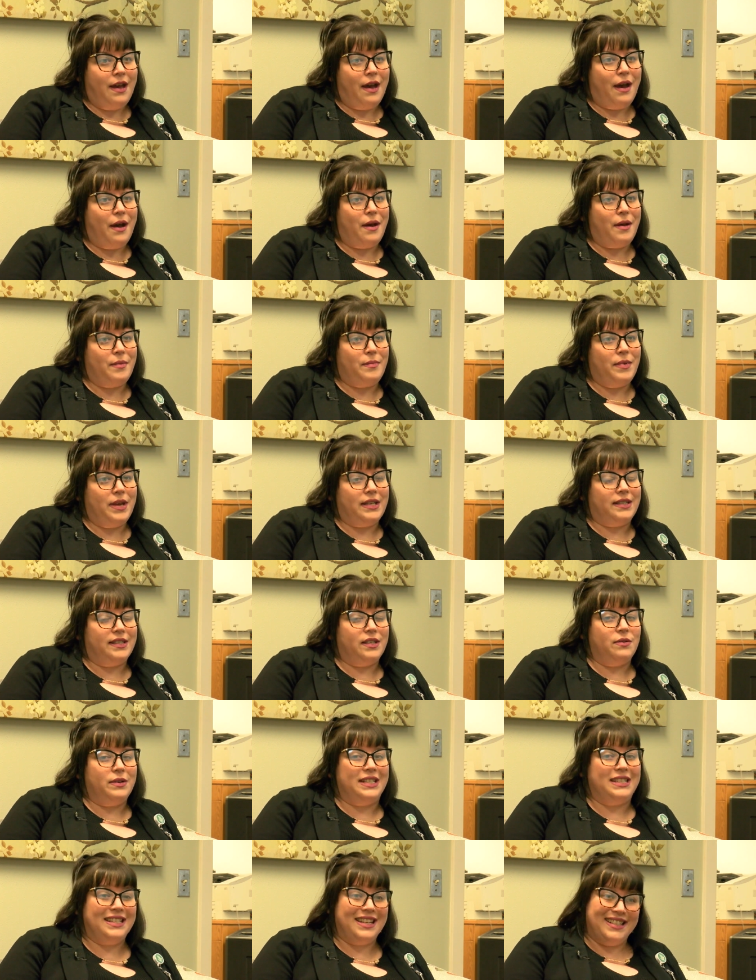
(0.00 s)
Um, and so
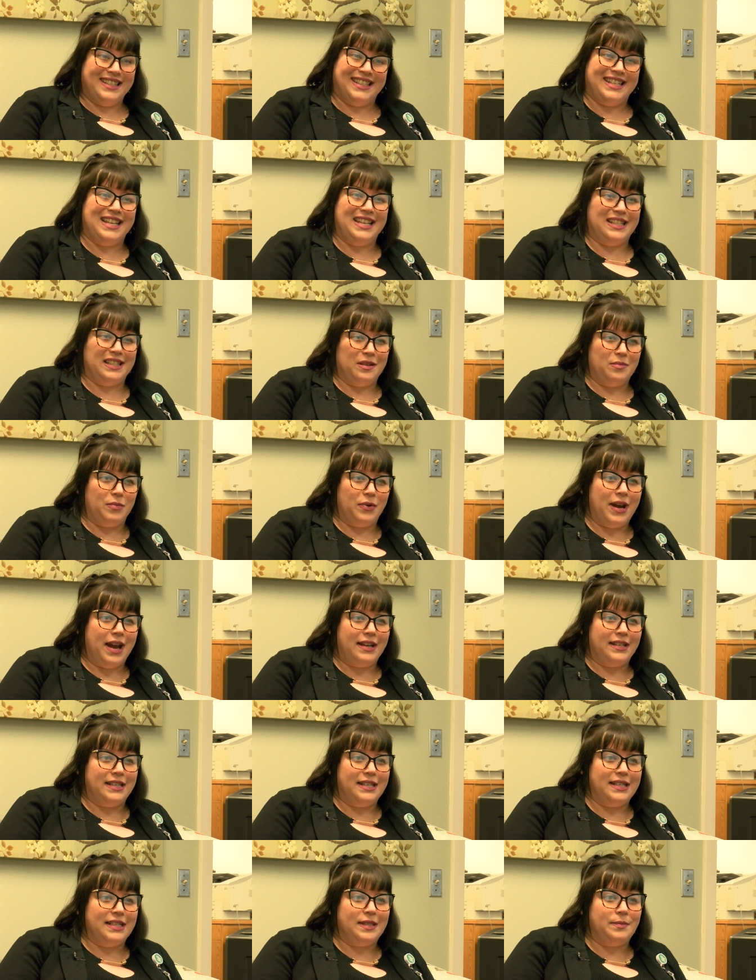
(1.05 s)
it does take some
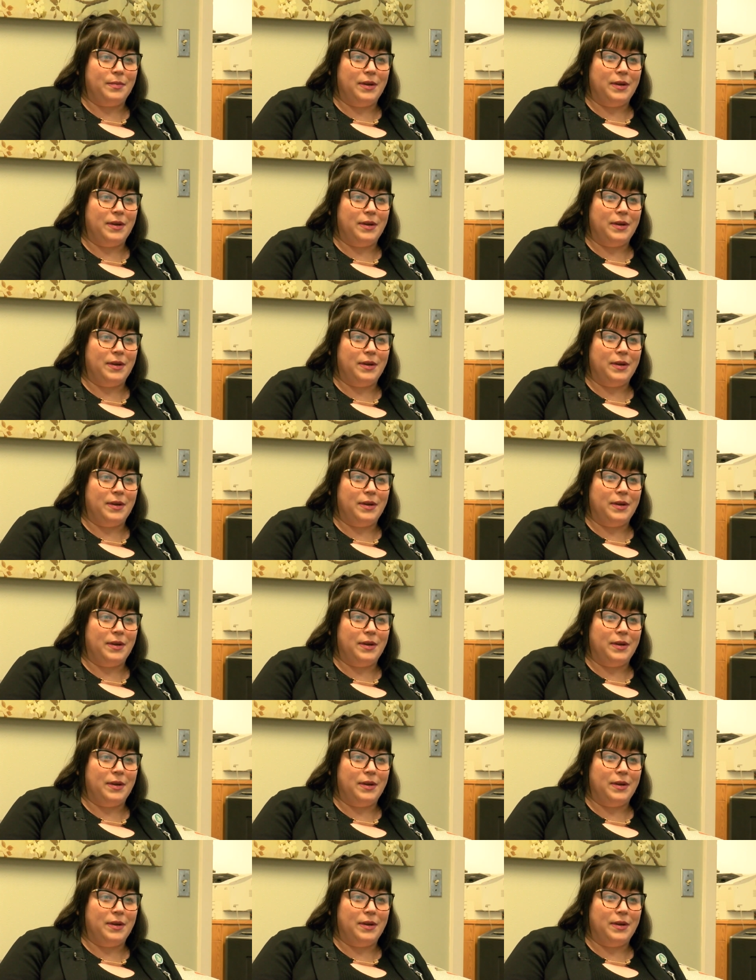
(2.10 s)
practice,